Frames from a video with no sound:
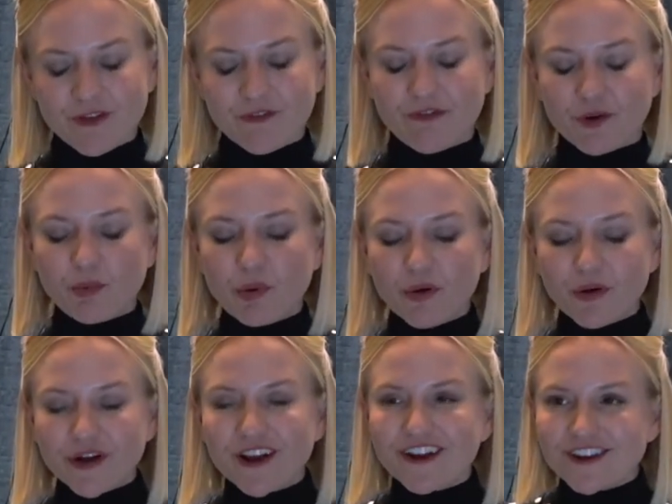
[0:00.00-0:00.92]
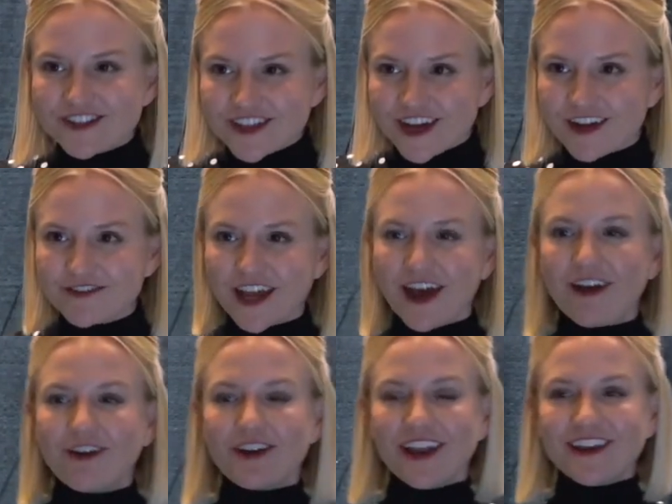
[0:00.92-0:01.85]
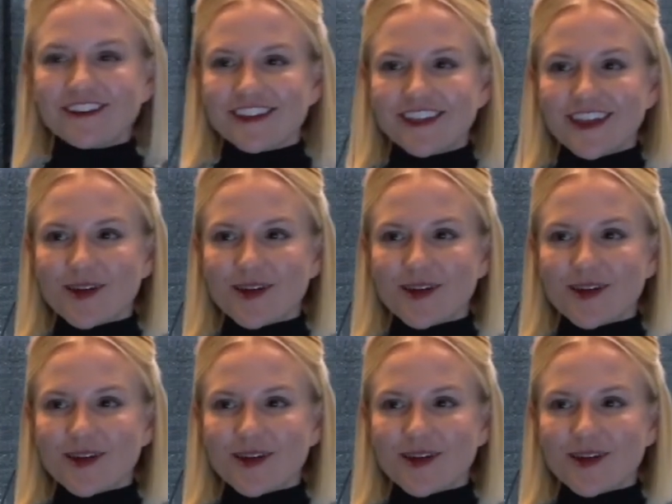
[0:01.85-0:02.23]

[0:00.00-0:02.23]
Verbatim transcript: for putting yourselves out into the